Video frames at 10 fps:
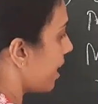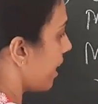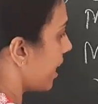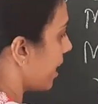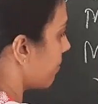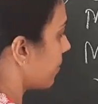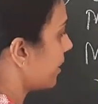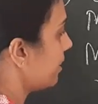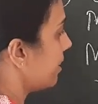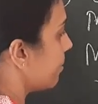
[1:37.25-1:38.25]

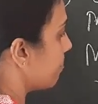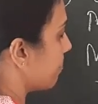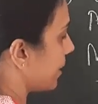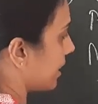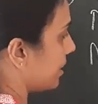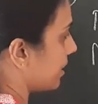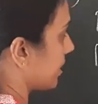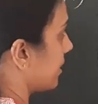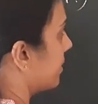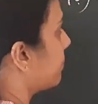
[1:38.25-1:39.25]
11
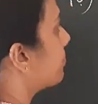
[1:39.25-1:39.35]
meter.